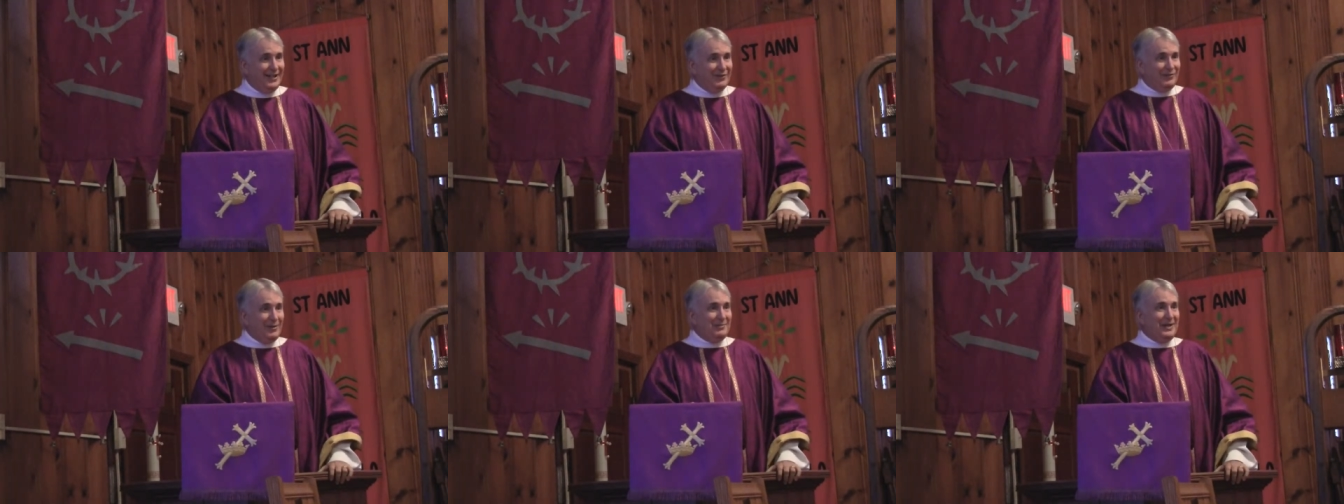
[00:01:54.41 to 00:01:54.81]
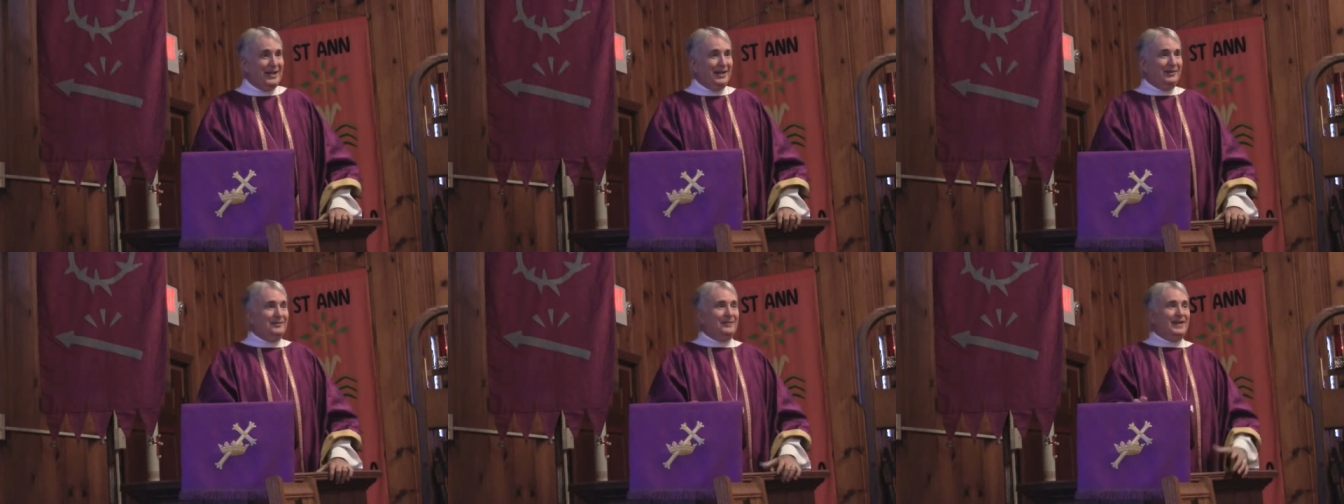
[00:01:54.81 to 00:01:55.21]
from
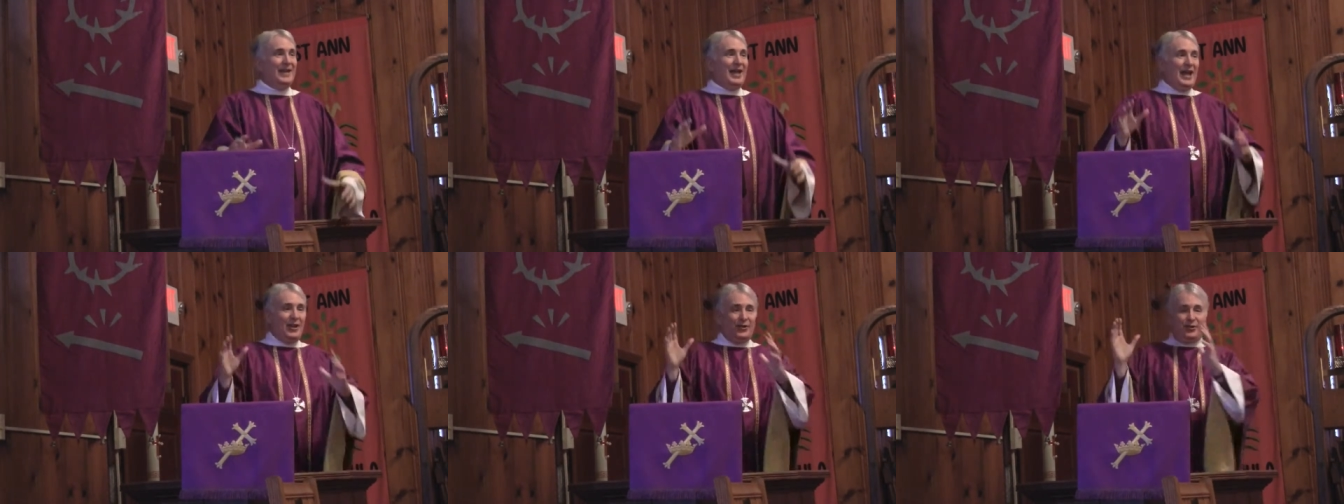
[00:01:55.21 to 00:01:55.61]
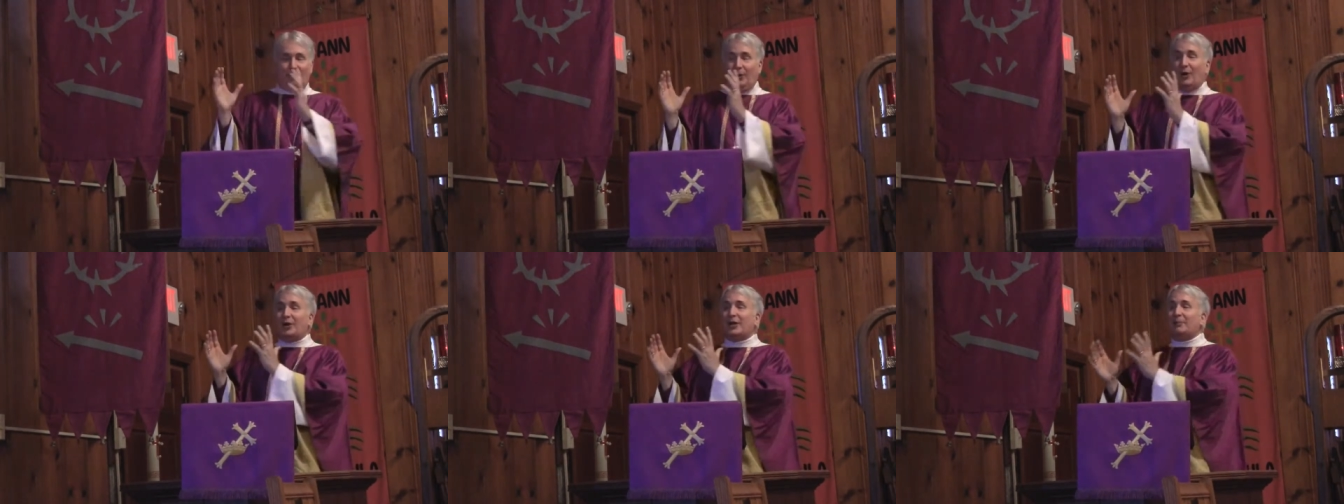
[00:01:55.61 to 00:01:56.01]
him and
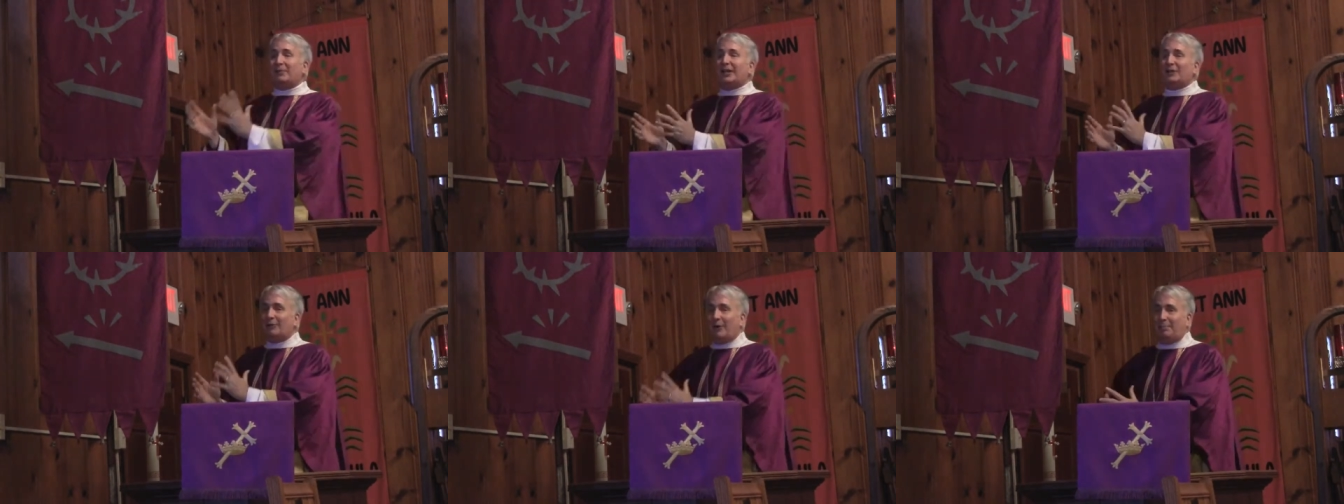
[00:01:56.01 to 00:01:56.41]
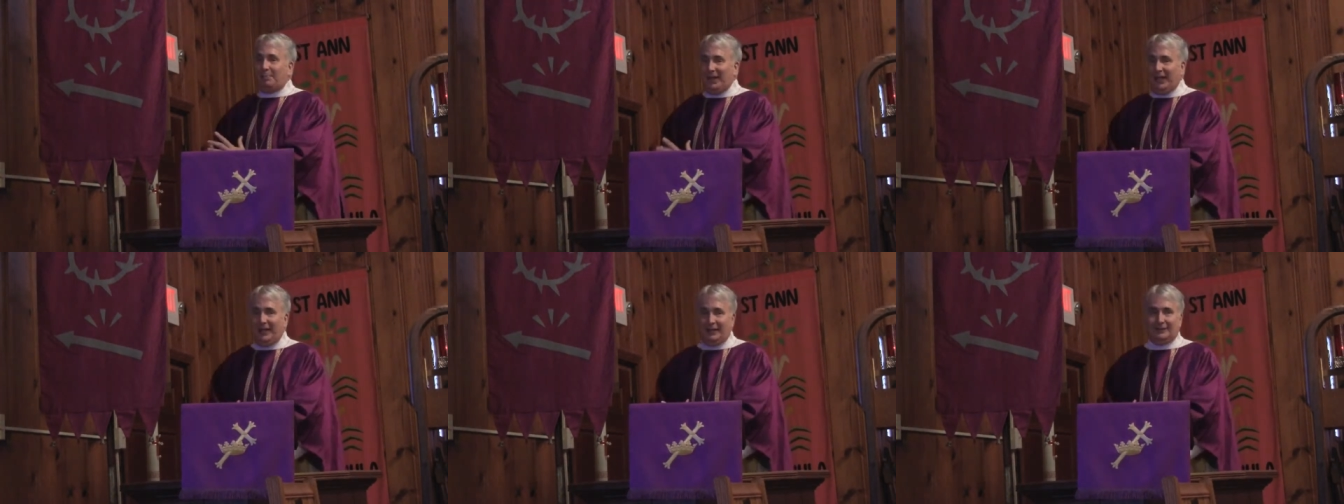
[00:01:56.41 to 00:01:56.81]
thrown him into a
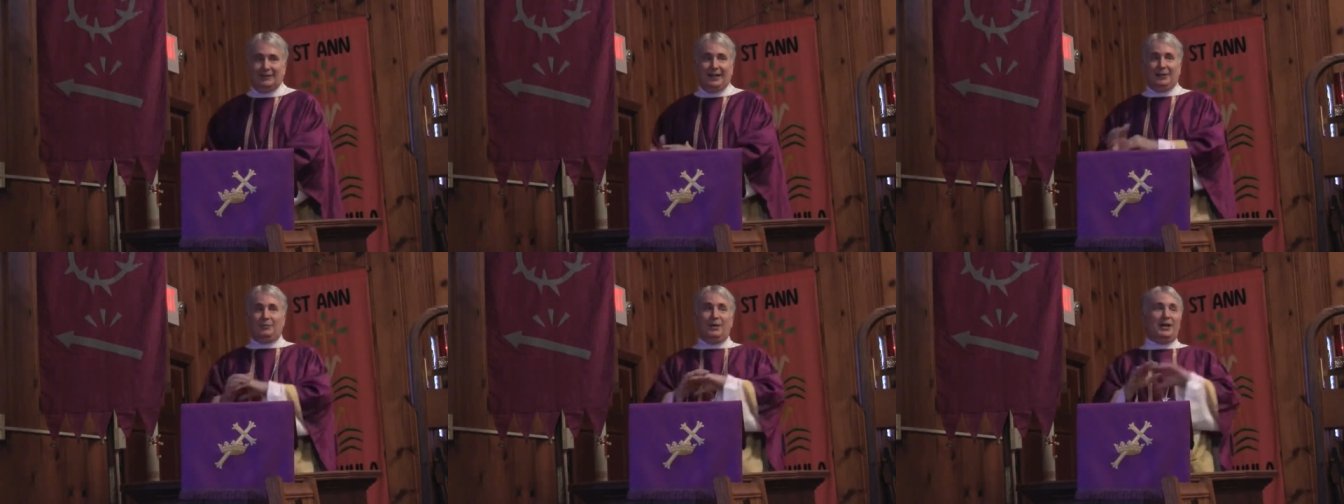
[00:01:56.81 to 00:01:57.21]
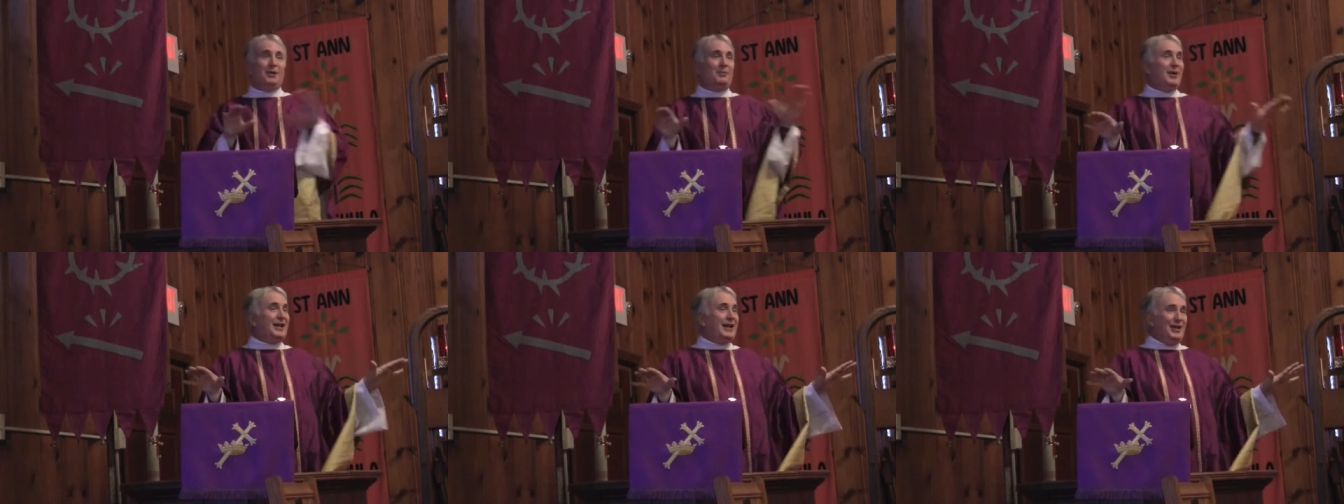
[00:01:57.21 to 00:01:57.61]
pit, like we
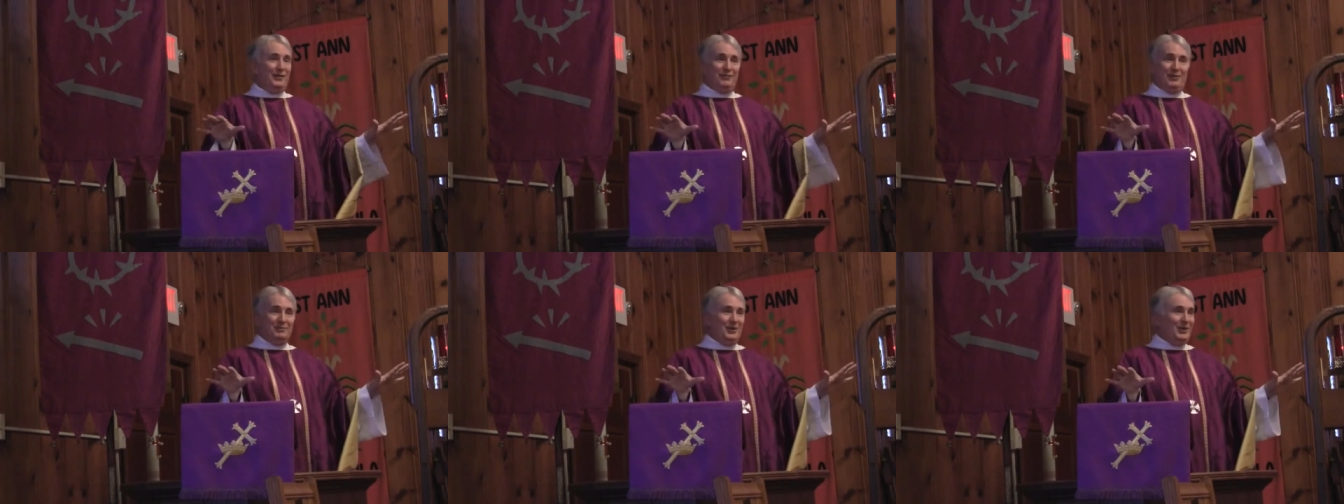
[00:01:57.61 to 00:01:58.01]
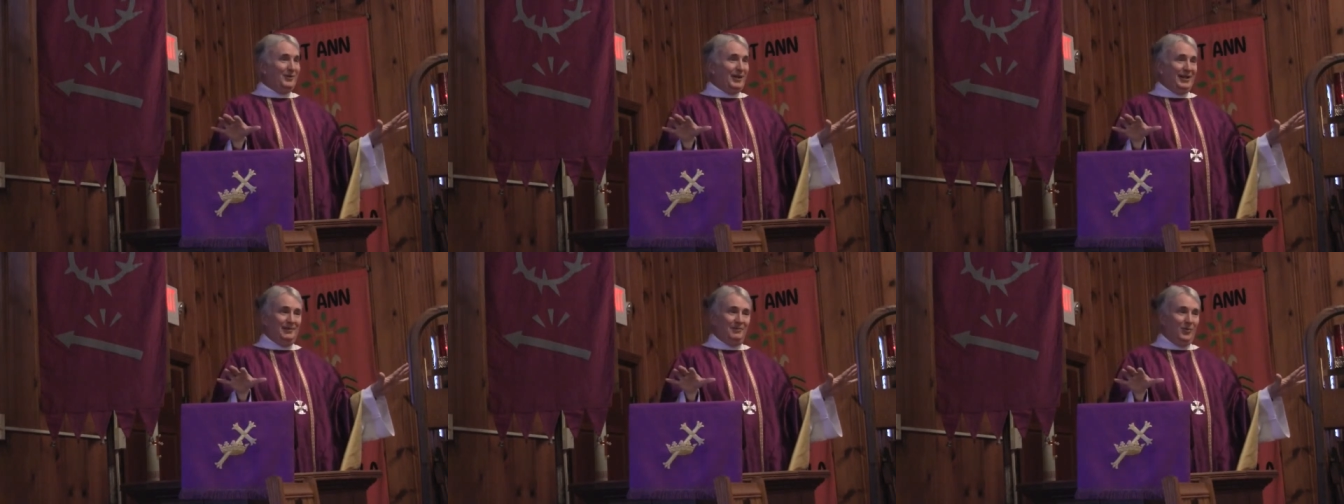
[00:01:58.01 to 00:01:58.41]
don't want to hear from you
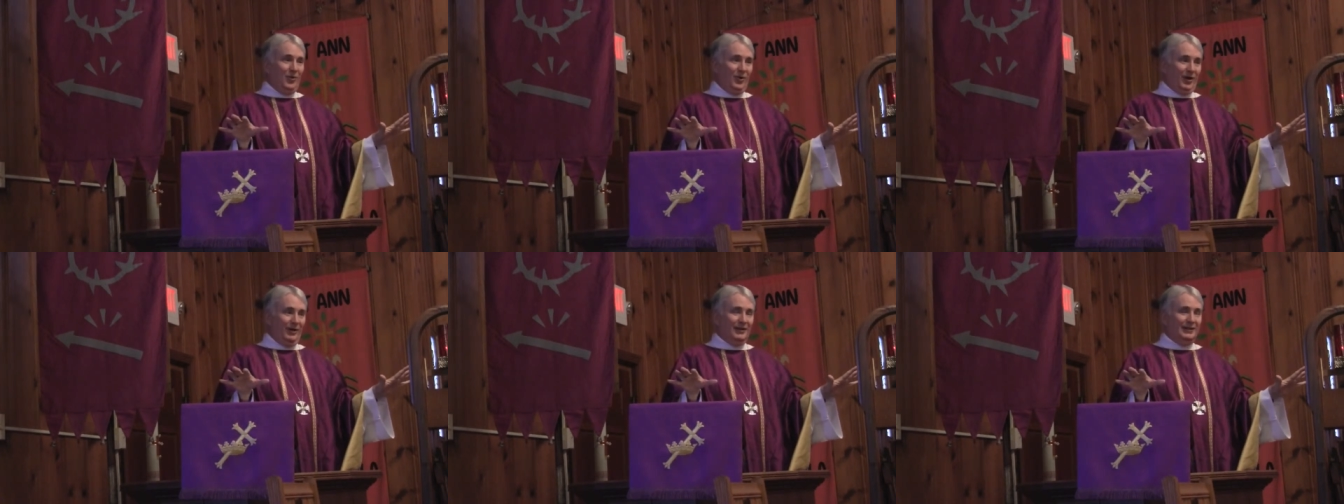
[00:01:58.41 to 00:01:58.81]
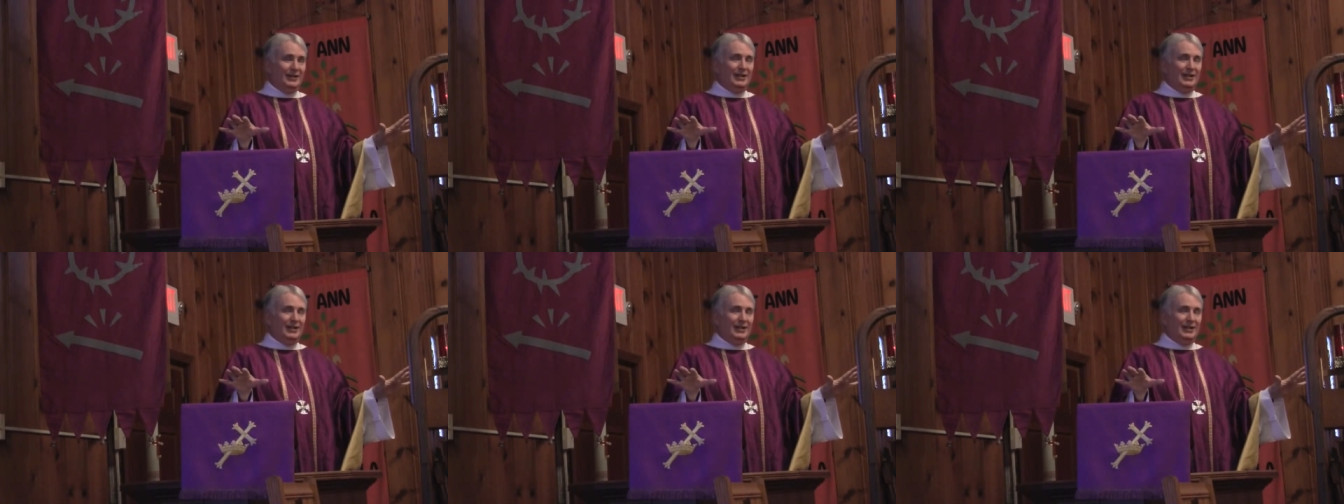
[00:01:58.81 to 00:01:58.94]
anymore.